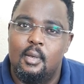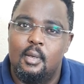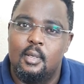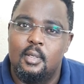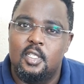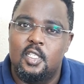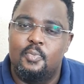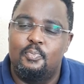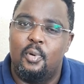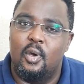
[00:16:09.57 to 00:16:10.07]

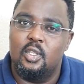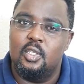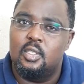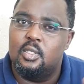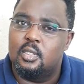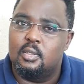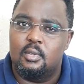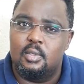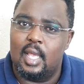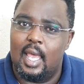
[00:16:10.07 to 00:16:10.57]
sports
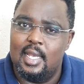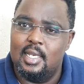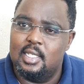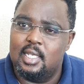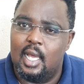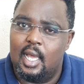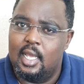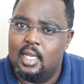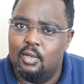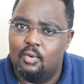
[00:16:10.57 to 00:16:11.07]

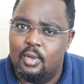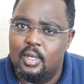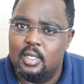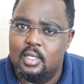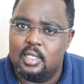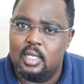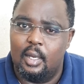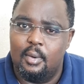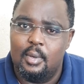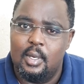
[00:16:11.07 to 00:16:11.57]
center in
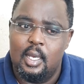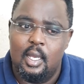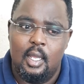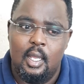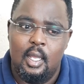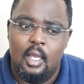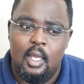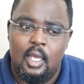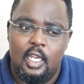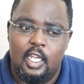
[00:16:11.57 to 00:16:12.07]
Queenstown.
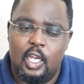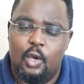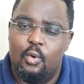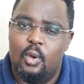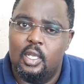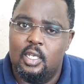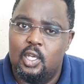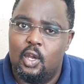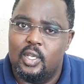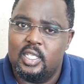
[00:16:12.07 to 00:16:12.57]

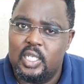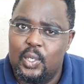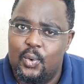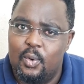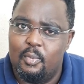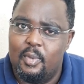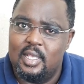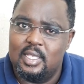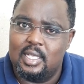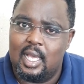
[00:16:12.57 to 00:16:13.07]
It was a
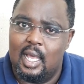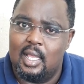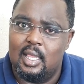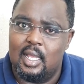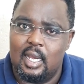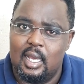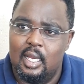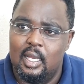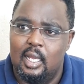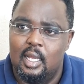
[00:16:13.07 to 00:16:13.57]
women's
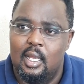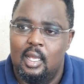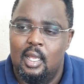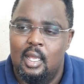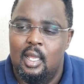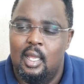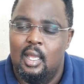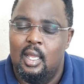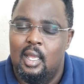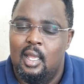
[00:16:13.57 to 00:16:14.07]
gathering.
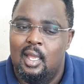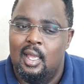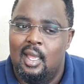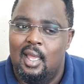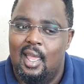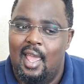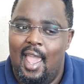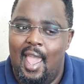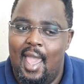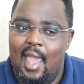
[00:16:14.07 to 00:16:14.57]

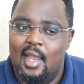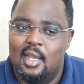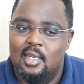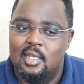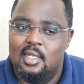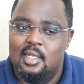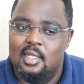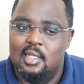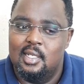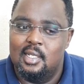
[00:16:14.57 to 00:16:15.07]

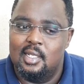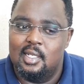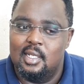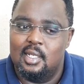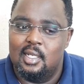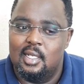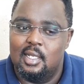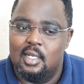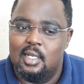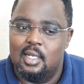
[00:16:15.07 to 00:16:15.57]
And
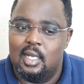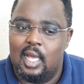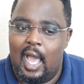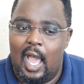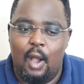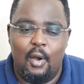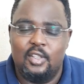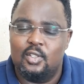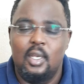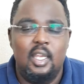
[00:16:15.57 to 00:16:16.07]

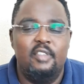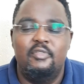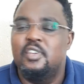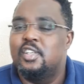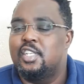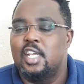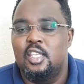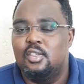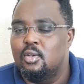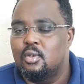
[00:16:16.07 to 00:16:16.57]
I was not even
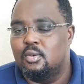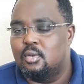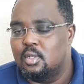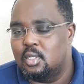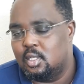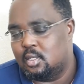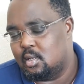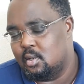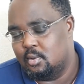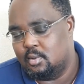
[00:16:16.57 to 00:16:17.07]
scheduled to
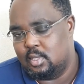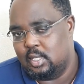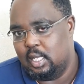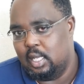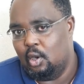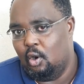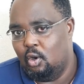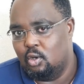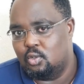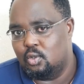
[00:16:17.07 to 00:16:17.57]
disclose
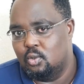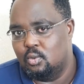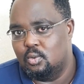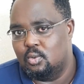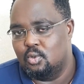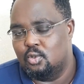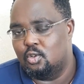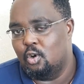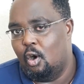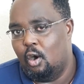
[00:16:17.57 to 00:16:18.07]
there or to
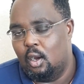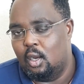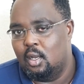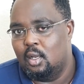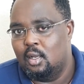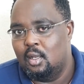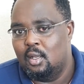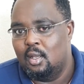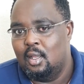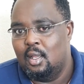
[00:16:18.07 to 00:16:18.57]
talk.
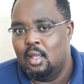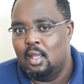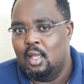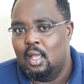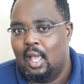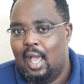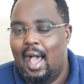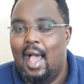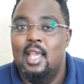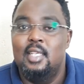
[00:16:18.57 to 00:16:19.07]

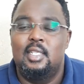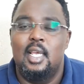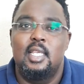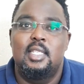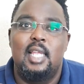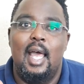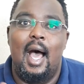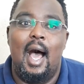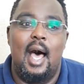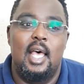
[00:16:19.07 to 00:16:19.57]
I
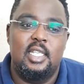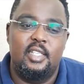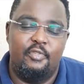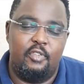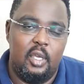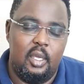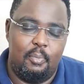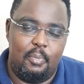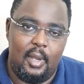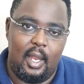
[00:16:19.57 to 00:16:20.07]
just asked
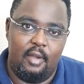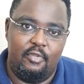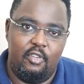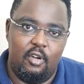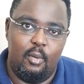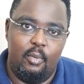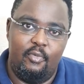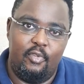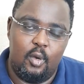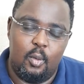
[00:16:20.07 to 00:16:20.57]
for a
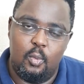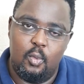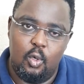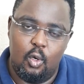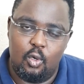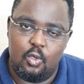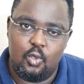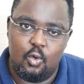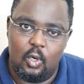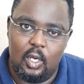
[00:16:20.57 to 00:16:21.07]
platform from
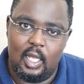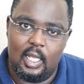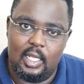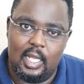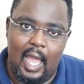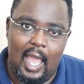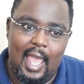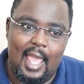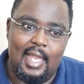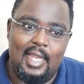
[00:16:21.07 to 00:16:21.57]
Noctula.
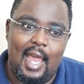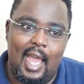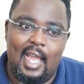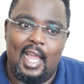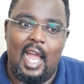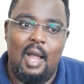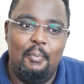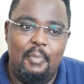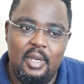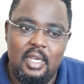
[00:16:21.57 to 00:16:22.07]
I had
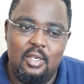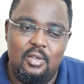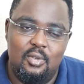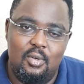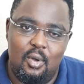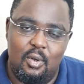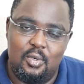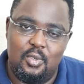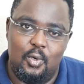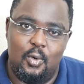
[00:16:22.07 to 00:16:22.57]
accompanied
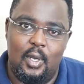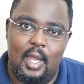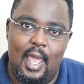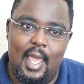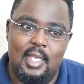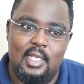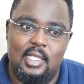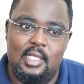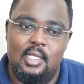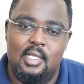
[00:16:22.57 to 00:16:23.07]
Noctula
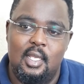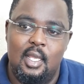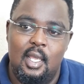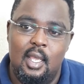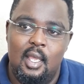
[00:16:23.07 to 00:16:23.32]
as